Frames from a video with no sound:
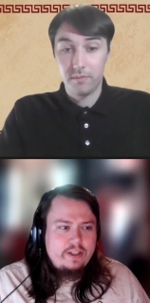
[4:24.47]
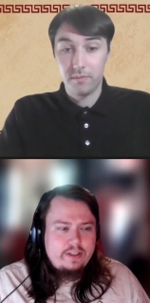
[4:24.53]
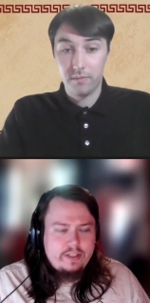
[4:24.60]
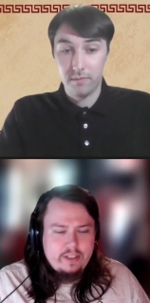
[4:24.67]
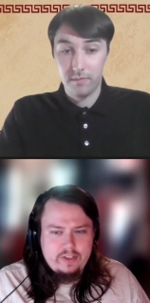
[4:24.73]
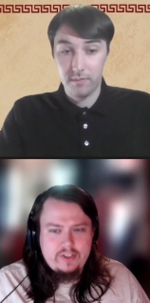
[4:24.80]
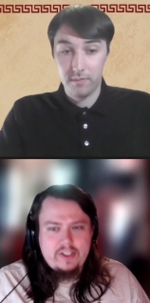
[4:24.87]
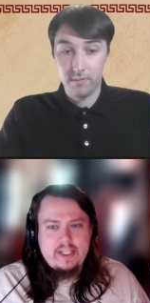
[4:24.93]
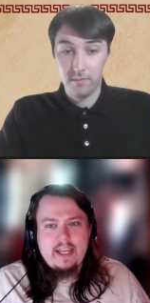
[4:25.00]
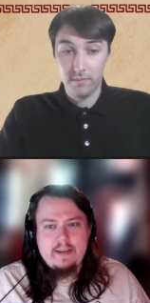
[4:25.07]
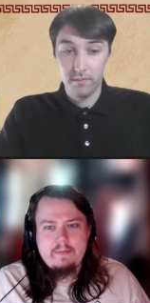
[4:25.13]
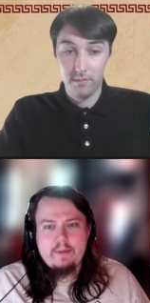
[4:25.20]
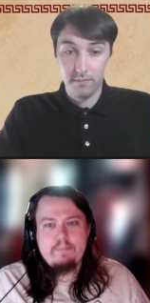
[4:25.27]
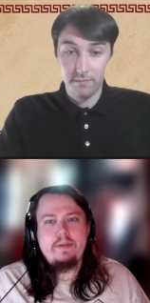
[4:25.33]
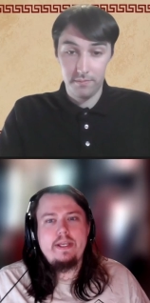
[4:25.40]
Speaker 1: the
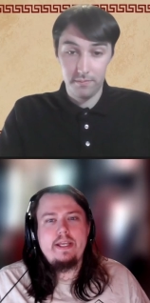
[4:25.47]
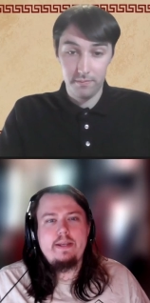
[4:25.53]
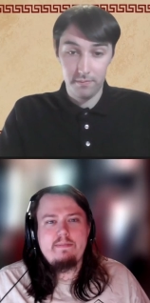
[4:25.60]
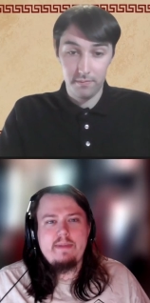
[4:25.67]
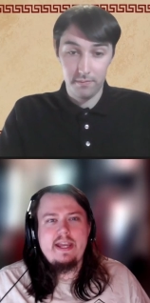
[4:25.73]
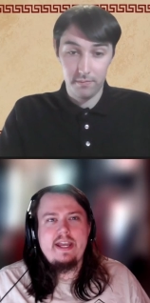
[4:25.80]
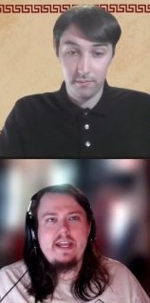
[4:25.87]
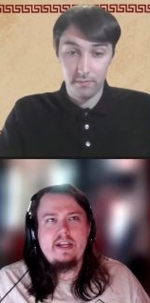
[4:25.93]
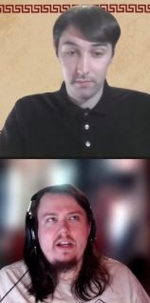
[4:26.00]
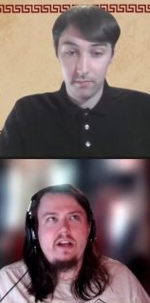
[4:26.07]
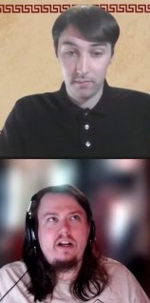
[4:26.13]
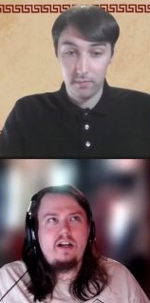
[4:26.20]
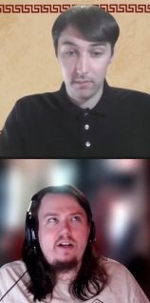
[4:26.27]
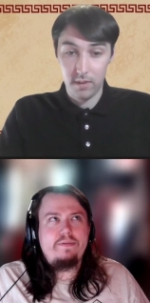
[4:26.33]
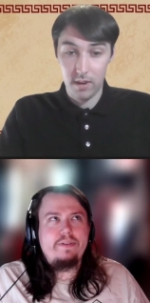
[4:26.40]
statement being made
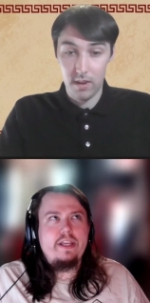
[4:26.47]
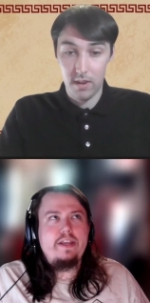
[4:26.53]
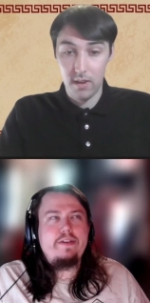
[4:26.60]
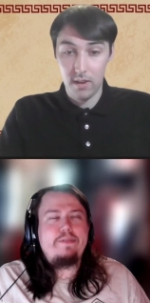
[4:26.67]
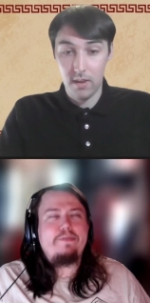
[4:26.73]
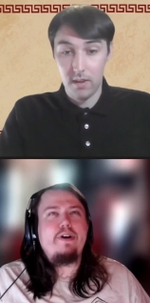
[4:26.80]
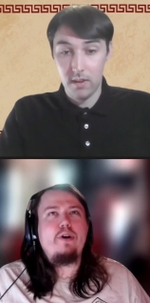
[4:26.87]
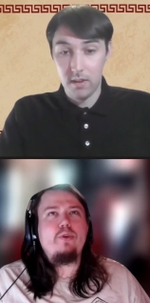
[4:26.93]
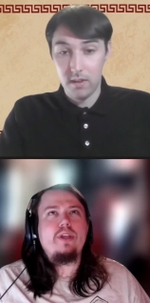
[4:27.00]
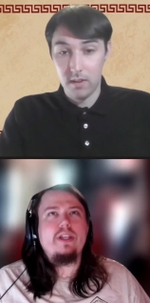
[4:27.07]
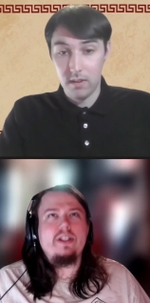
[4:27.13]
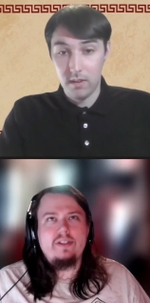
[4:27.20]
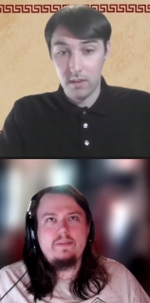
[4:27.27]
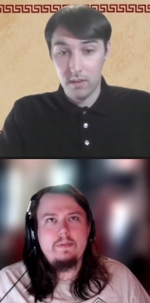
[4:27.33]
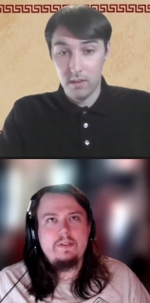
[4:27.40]
of
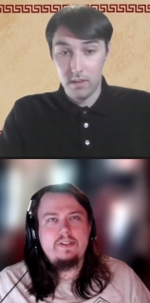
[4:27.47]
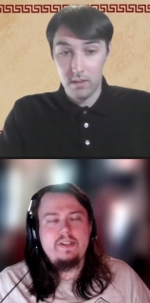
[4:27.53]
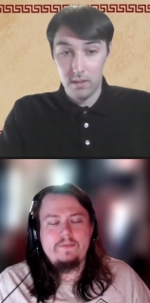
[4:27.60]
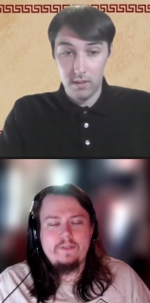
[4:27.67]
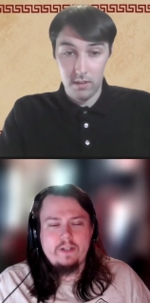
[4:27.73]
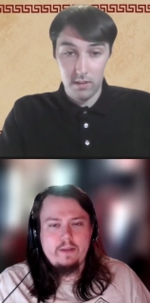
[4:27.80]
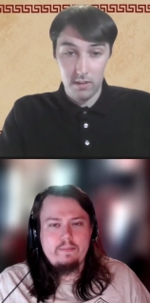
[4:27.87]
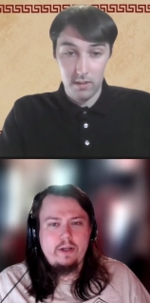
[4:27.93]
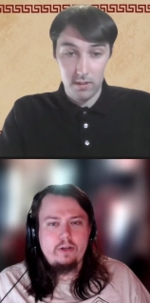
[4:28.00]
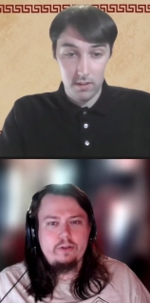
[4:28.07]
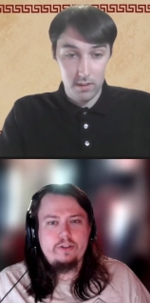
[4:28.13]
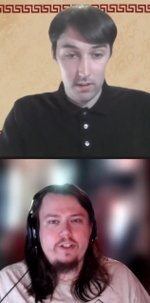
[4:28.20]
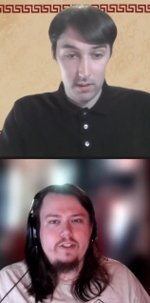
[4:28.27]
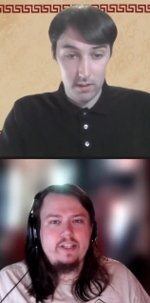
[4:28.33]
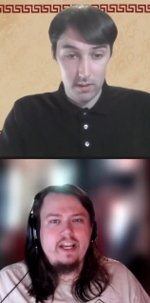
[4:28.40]
evoking specific
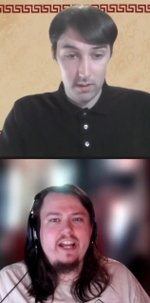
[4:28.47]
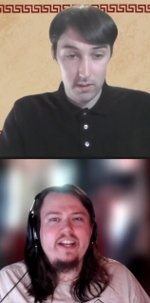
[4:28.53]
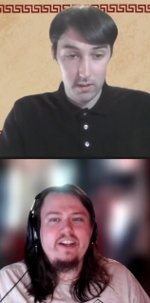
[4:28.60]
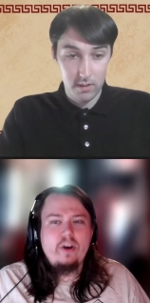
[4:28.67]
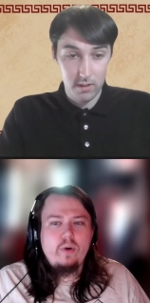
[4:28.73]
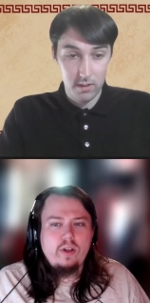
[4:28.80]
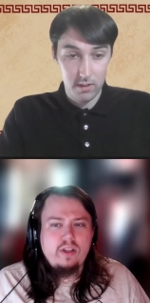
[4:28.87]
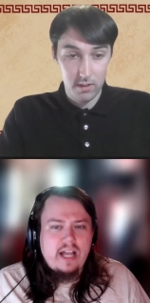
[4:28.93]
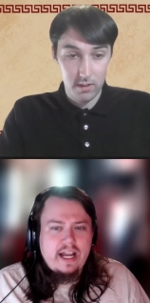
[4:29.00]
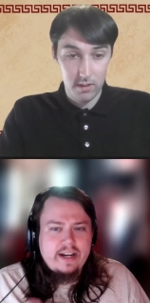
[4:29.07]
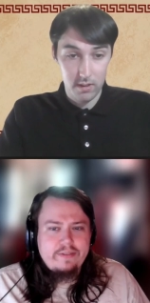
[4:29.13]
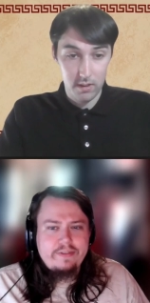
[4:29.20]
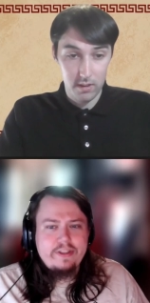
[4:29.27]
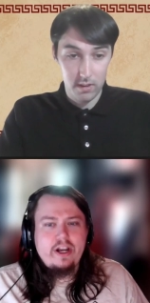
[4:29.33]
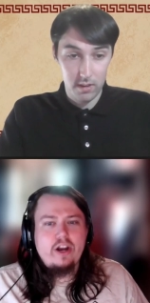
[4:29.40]
emotions. I know a lot
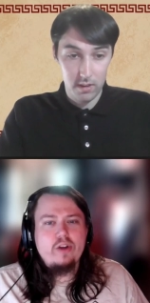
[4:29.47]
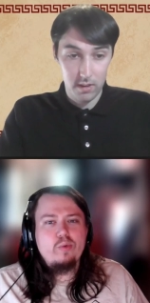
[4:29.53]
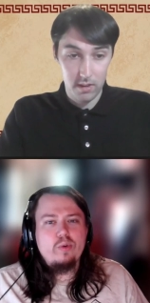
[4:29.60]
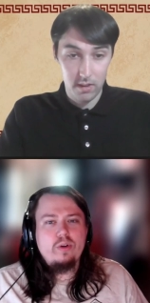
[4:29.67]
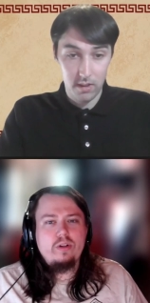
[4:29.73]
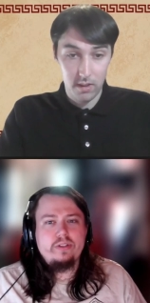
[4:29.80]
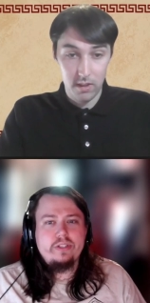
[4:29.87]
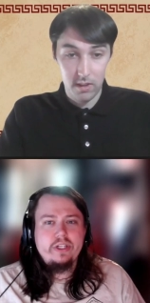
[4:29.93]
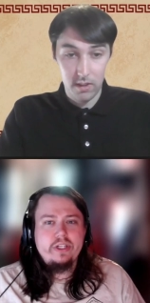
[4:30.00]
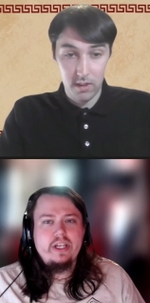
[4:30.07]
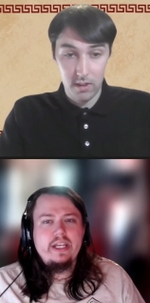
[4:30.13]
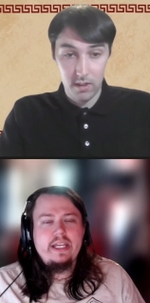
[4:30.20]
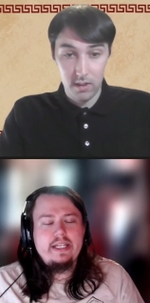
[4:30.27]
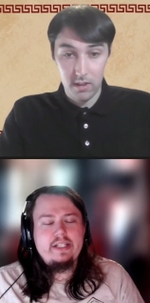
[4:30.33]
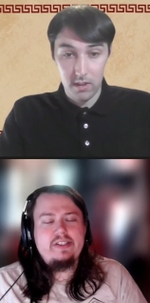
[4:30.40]
of the art world
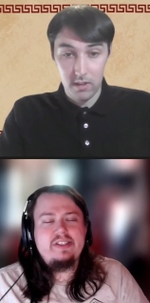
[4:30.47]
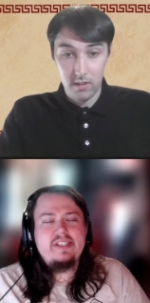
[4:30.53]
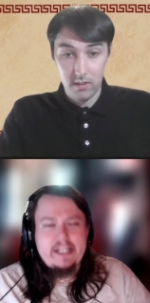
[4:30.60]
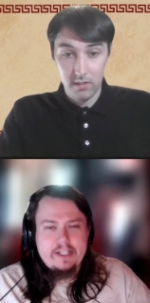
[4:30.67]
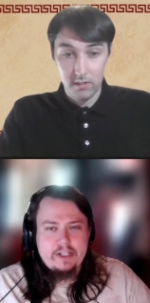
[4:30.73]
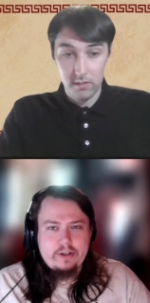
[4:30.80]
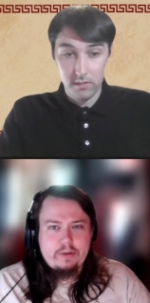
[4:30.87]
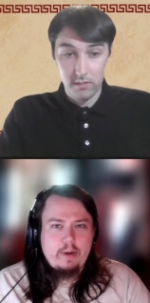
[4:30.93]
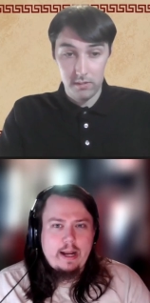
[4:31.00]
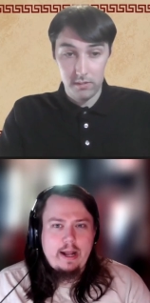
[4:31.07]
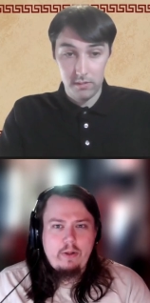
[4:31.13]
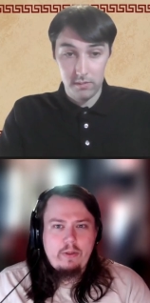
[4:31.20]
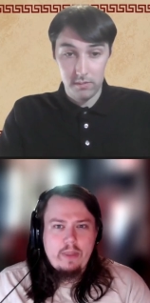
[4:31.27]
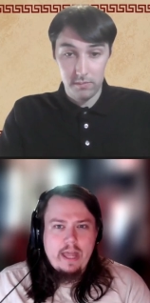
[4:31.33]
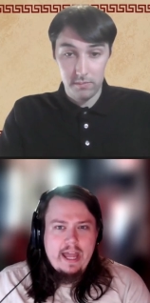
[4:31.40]
is centered
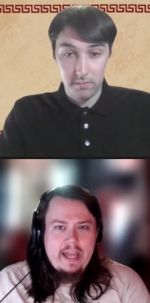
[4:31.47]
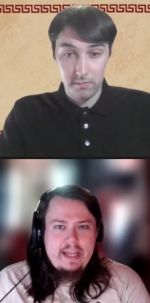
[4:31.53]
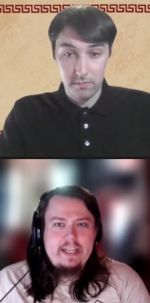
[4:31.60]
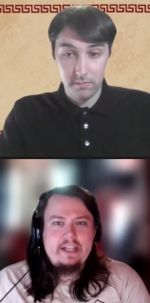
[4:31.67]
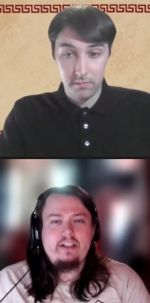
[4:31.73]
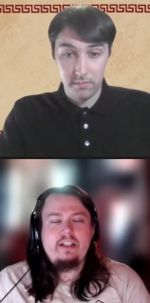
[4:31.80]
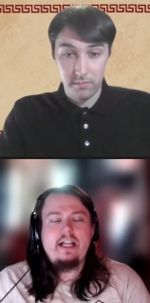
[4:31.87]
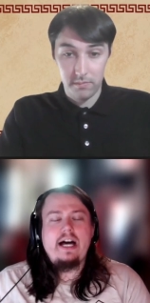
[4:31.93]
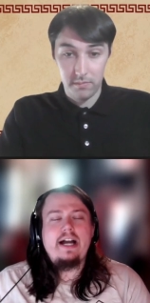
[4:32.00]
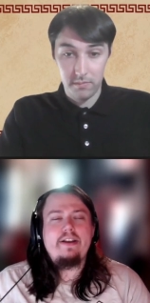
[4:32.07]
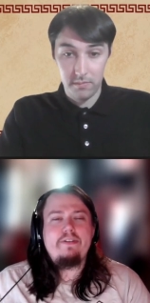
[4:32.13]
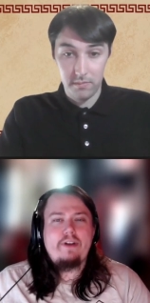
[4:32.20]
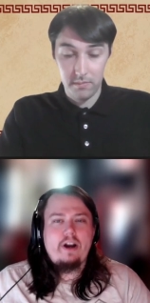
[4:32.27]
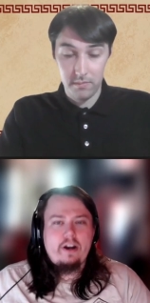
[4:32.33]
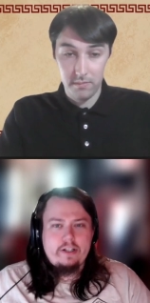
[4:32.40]
around that, and a lot
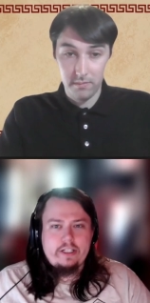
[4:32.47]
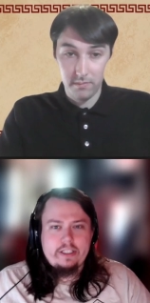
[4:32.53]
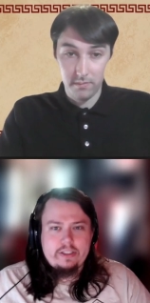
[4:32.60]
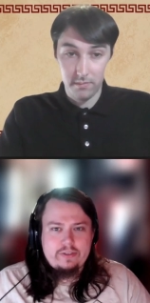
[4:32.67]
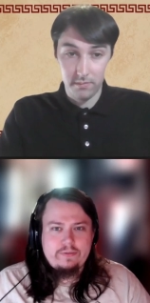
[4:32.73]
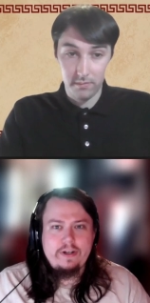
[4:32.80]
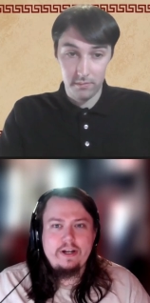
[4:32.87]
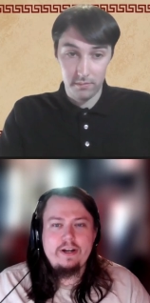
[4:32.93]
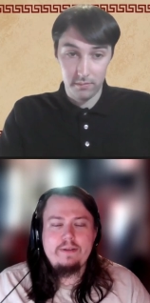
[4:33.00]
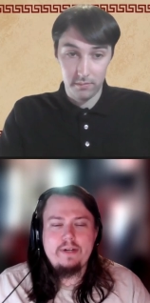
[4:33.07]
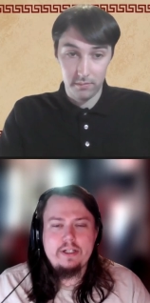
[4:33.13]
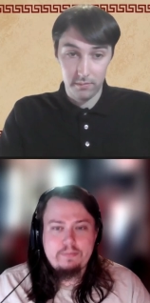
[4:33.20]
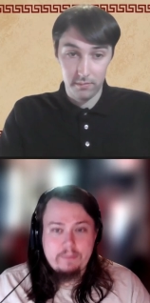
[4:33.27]
of artists very much